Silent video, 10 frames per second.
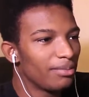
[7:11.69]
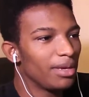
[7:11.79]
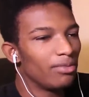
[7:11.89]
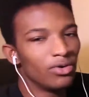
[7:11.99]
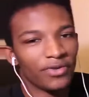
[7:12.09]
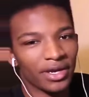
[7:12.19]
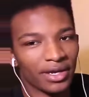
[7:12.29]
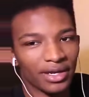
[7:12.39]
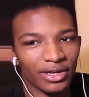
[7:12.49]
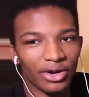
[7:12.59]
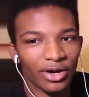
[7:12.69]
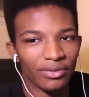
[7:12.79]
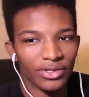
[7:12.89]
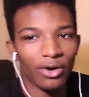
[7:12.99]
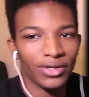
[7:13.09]
Me moving, you know, it
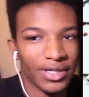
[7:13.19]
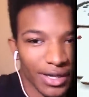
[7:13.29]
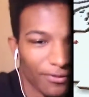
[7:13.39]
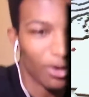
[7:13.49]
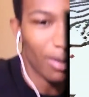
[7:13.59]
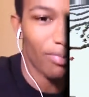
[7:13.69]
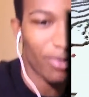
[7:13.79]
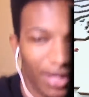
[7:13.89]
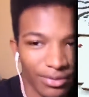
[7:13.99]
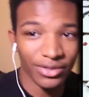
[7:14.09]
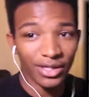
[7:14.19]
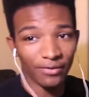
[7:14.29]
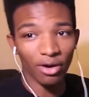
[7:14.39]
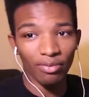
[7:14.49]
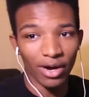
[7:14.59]
was always a difficult, it was a
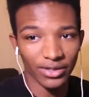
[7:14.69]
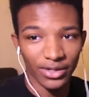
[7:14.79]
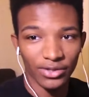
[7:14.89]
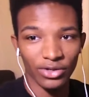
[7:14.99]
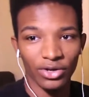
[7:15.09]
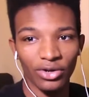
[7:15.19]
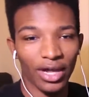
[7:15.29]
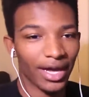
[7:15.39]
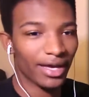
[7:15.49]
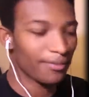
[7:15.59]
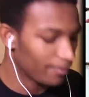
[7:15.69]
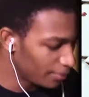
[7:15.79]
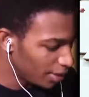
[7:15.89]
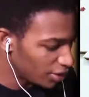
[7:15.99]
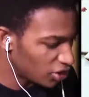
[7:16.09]
difficult process, you know, like,
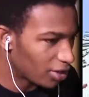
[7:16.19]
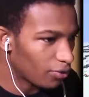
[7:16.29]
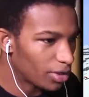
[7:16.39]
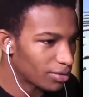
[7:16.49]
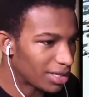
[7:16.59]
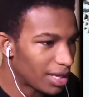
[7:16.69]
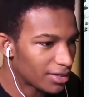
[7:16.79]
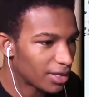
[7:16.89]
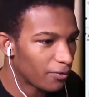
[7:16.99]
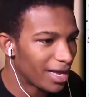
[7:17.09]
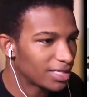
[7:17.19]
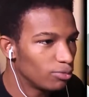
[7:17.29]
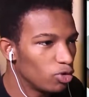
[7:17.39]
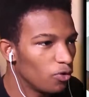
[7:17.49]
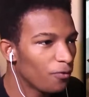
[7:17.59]
in general, there was a lot of stuff we had to
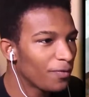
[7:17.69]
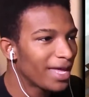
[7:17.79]
move.